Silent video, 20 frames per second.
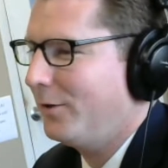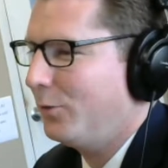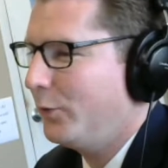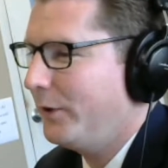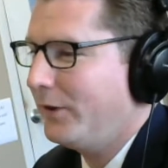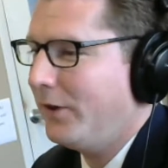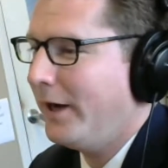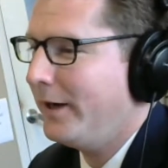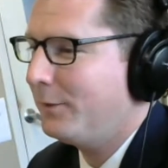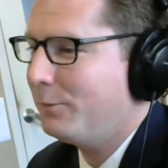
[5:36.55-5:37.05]

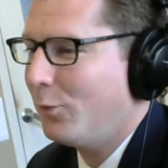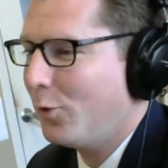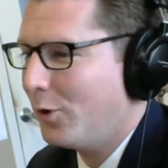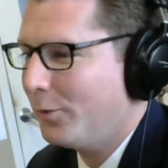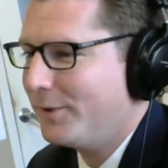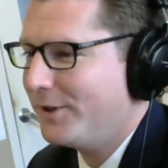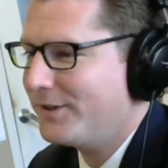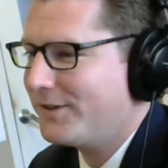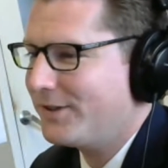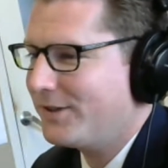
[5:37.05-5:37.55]
we'd like more
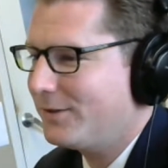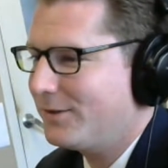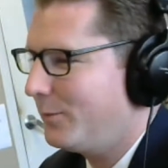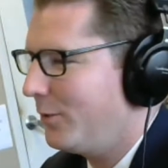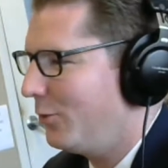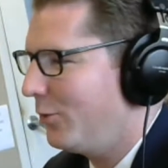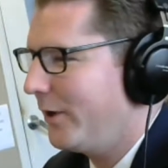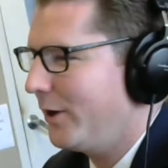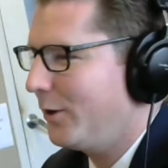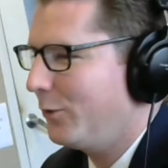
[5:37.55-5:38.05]
businesses, but
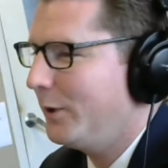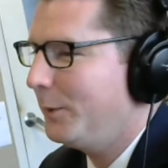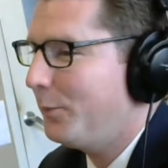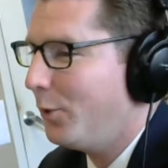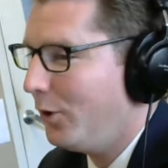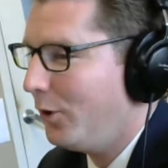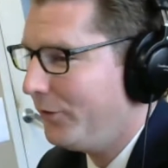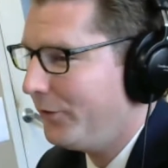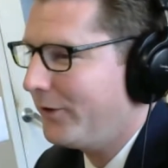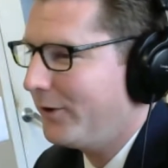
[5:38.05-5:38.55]
where do we
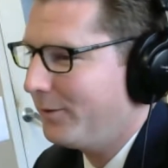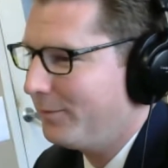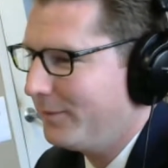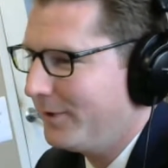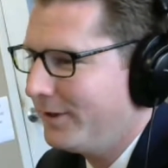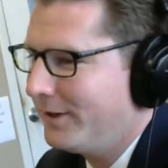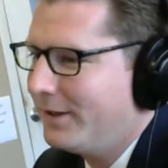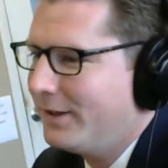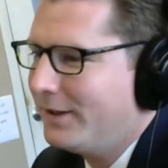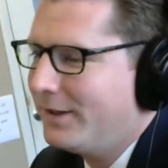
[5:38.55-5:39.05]
put them?
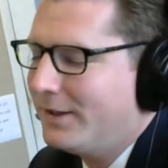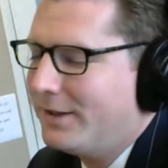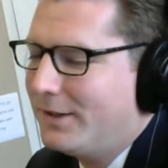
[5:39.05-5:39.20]
Right.